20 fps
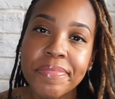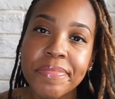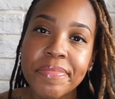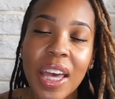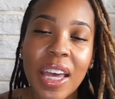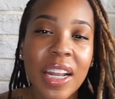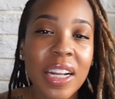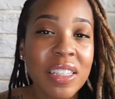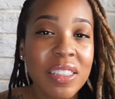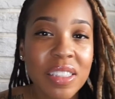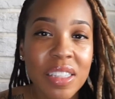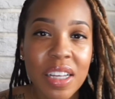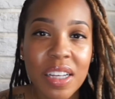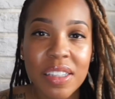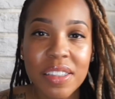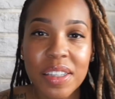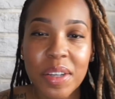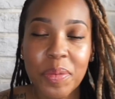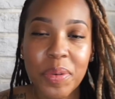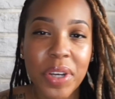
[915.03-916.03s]
And it sucks
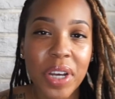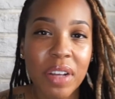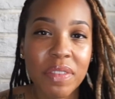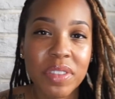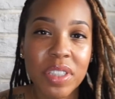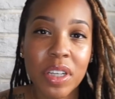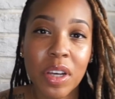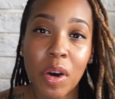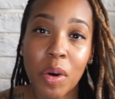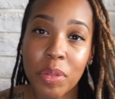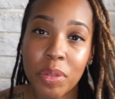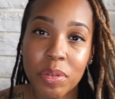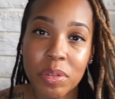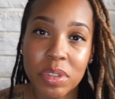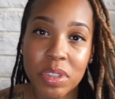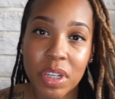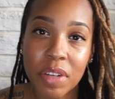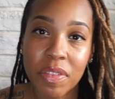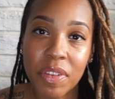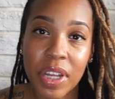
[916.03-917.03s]
that we have to go through
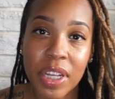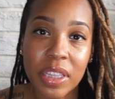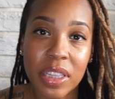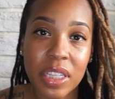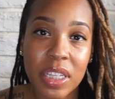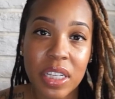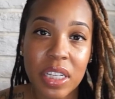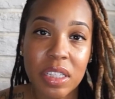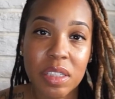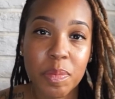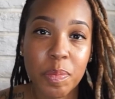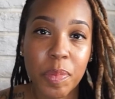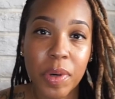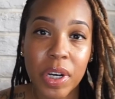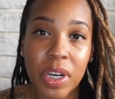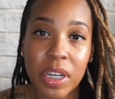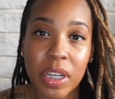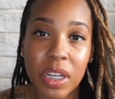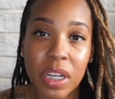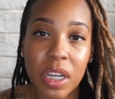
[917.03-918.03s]
stuff like this,
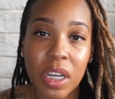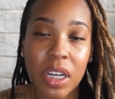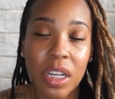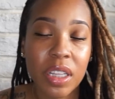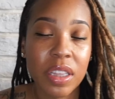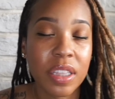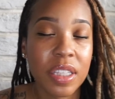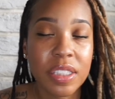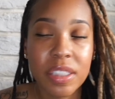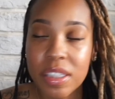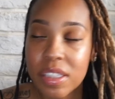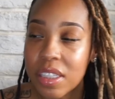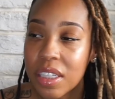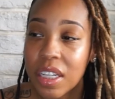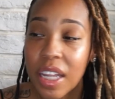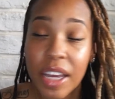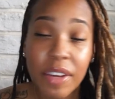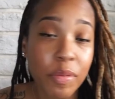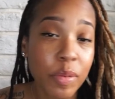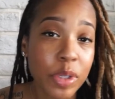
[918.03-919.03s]
but this is the
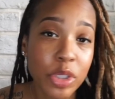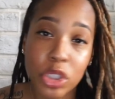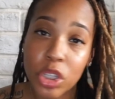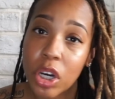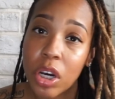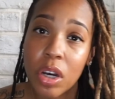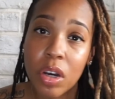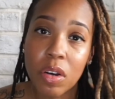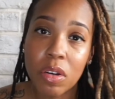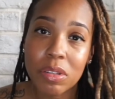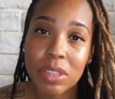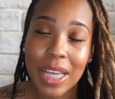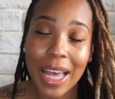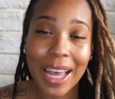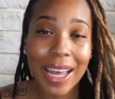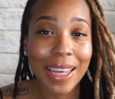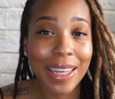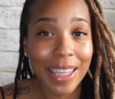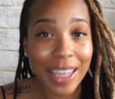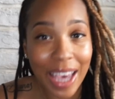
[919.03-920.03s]
life we chose,
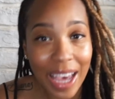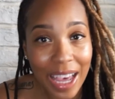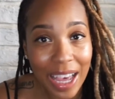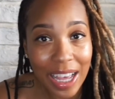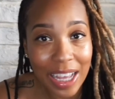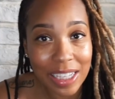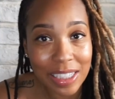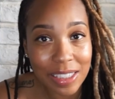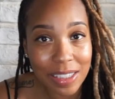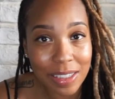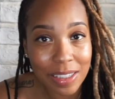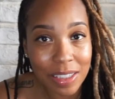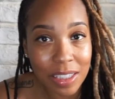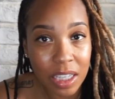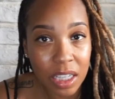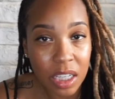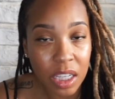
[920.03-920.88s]
I guess,